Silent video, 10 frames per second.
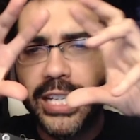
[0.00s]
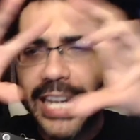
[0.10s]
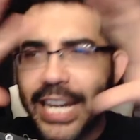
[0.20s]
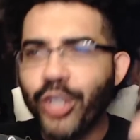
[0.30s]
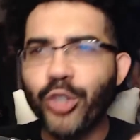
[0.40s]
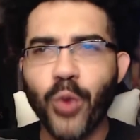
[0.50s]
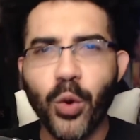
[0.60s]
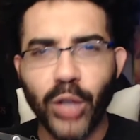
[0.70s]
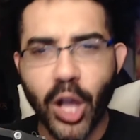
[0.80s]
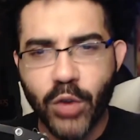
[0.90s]
intro
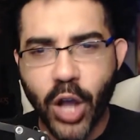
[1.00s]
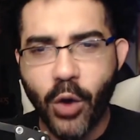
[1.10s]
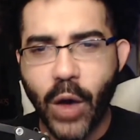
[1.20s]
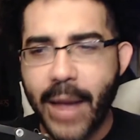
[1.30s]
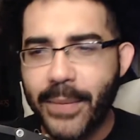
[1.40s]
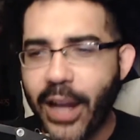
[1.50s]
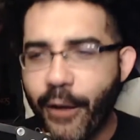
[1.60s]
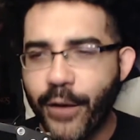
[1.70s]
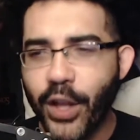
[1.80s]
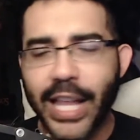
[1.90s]
logo. I mean, I
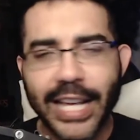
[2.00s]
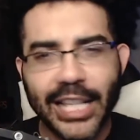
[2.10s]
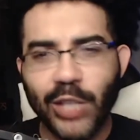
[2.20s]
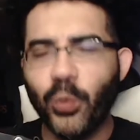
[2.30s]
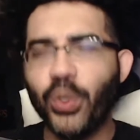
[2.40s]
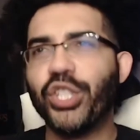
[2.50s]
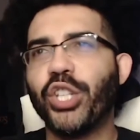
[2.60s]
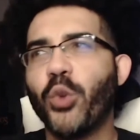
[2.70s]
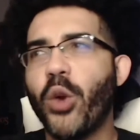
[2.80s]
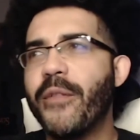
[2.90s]
felt like this was
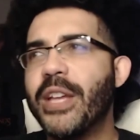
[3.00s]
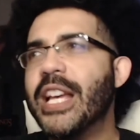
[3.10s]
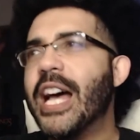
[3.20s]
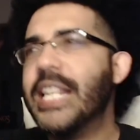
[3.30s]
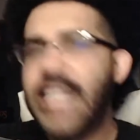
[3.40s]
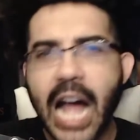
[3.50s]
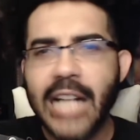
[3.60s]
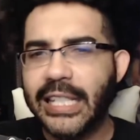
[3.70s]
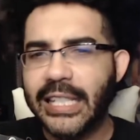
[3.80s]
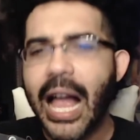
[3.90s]
just sort of
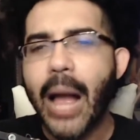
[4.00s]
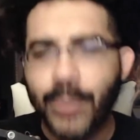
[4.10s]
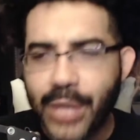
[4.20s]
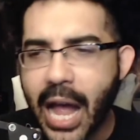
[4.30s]
nonstop.